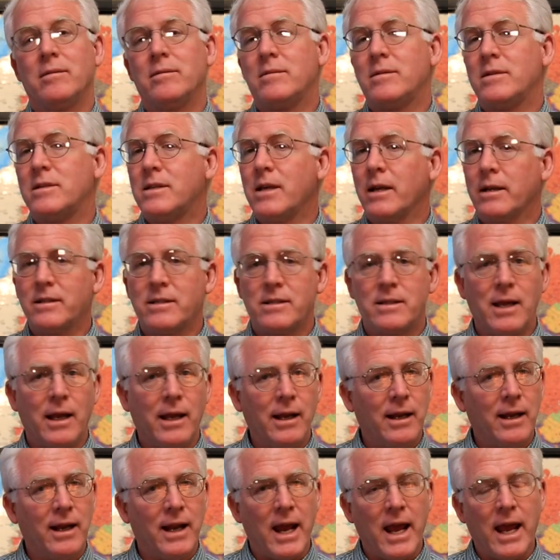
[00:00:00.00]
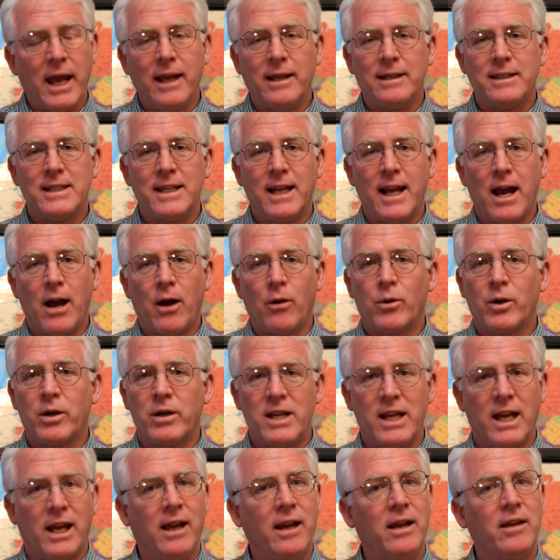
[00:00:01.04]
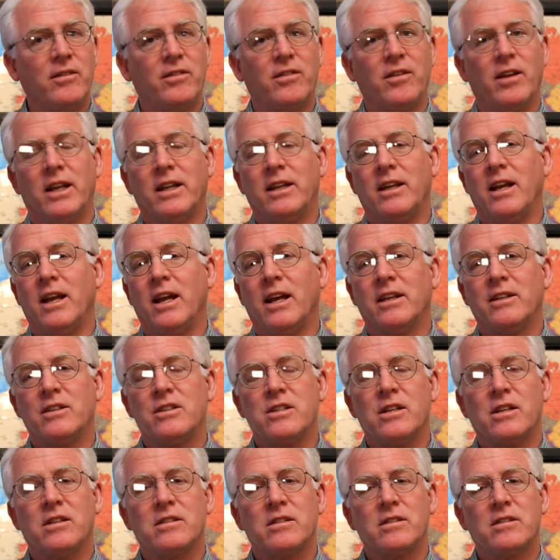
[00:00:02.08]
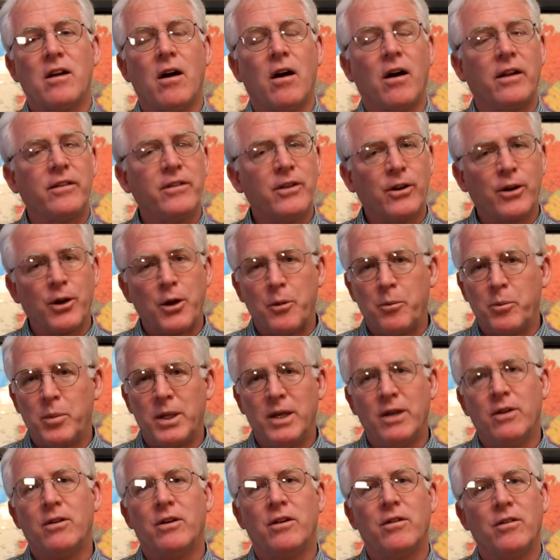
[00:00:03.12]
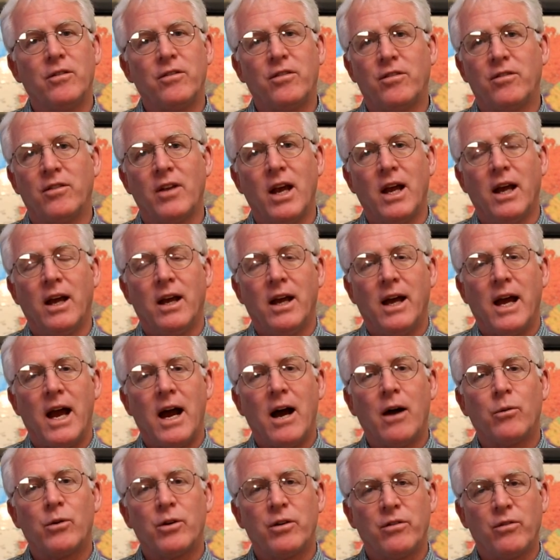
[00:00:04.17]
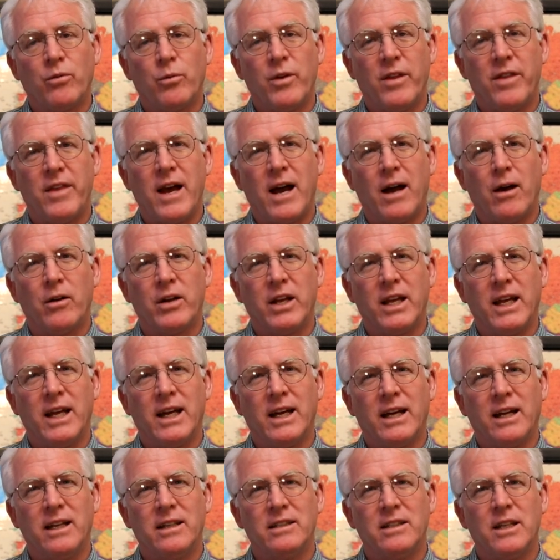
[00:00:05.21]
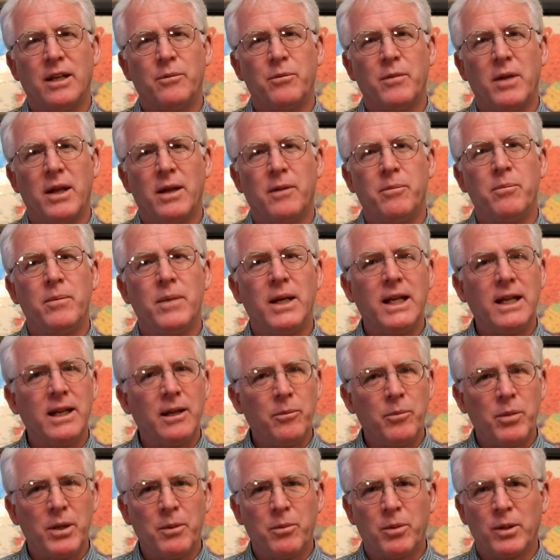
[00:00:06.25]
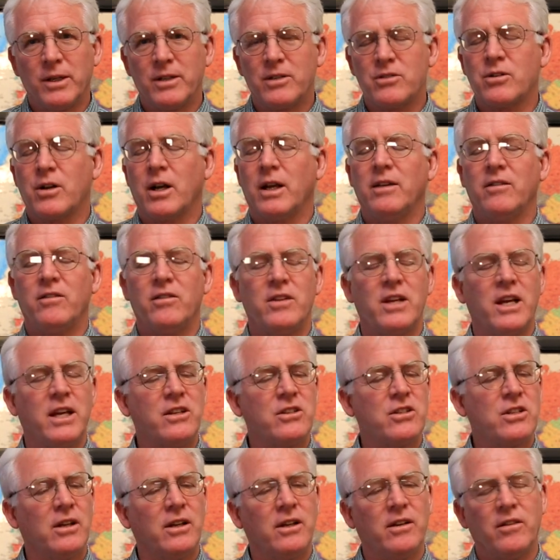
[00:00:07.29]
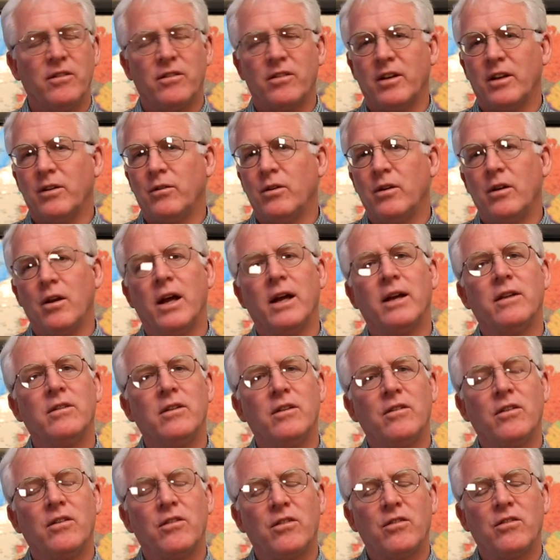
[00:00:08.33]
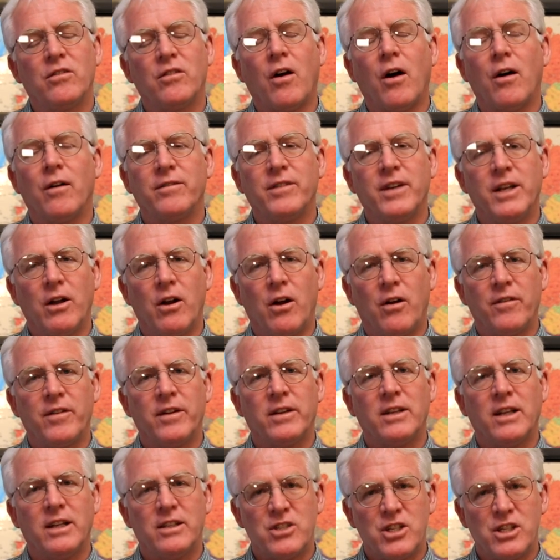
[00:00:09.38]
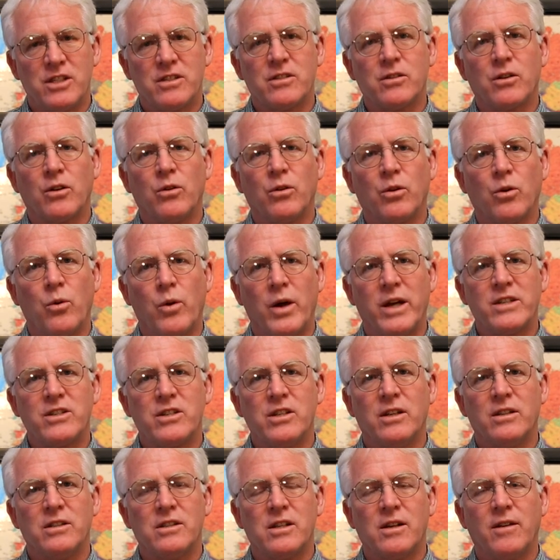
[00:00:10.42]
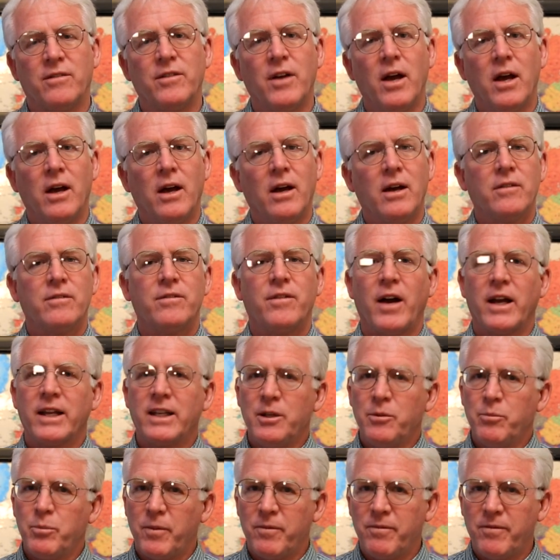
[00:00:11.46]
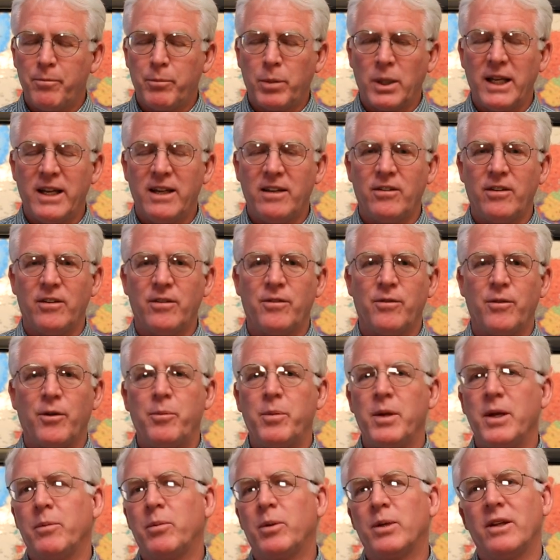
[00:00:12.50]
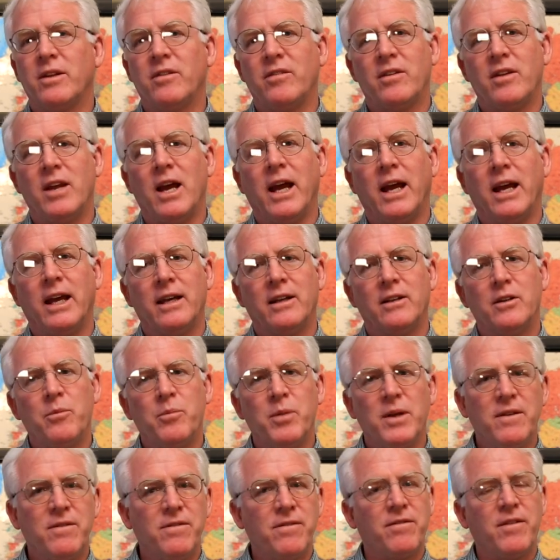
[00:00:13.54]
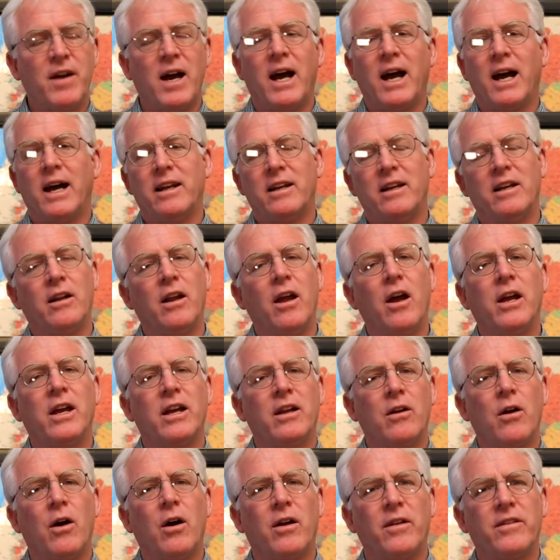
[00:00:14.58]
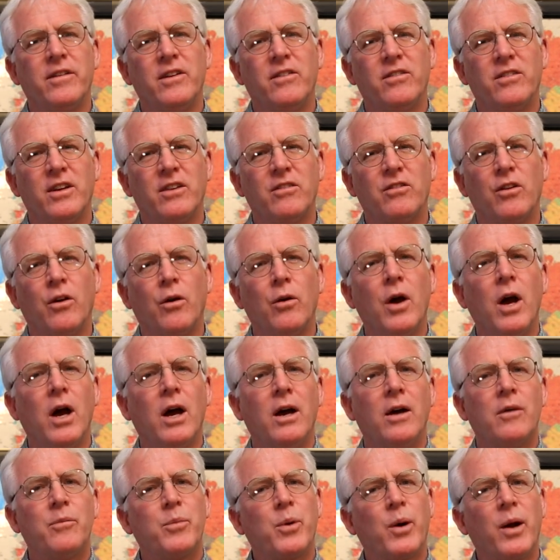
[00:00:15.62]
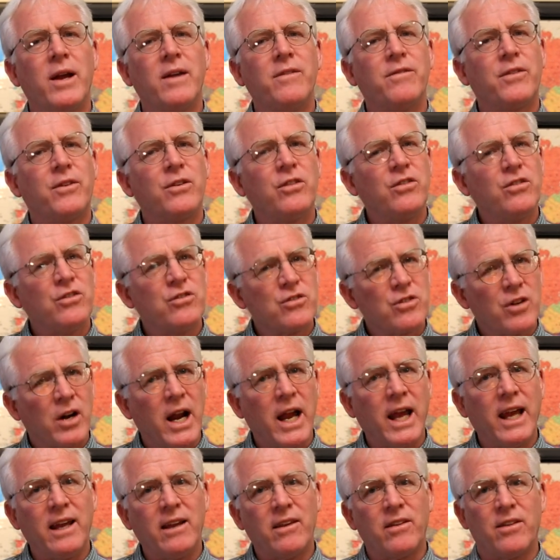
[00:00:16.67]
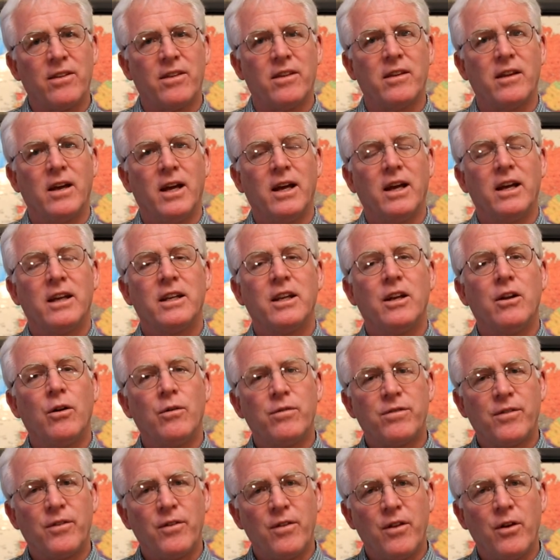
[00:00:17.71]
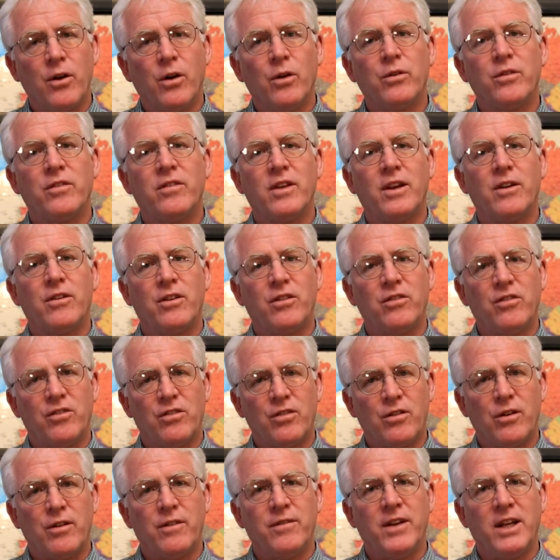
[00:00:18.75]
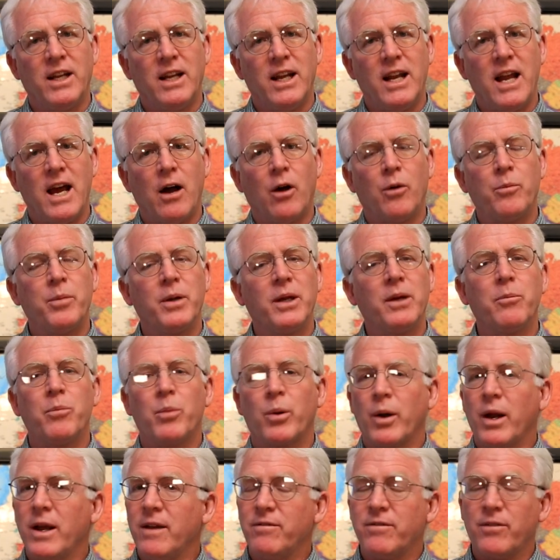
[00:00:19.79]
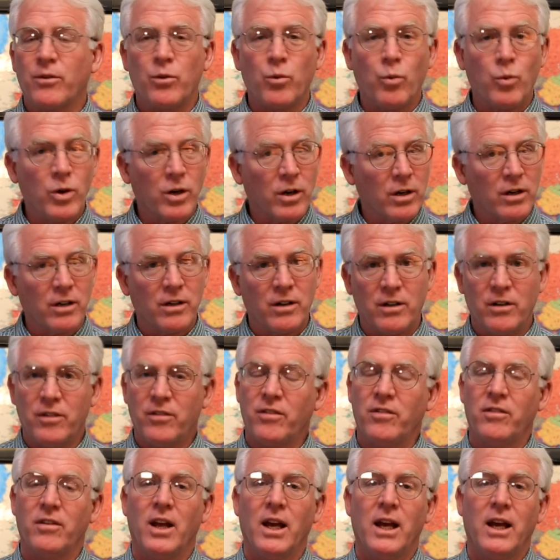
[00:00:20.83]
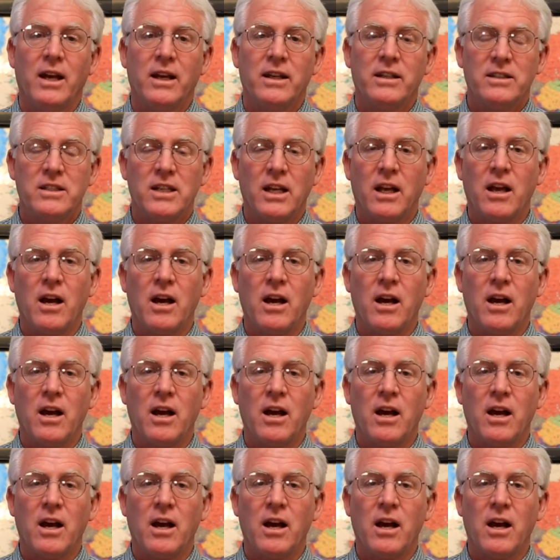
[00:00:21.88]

16 and 18 hour days and, and just on their computers hours without end and, and meeting people at train stations and, and solving all the logistical questions of finding places for people to stay and to be fed and, and all these things. So pray for strength you know, for those that are serving and helping. Pray for workers to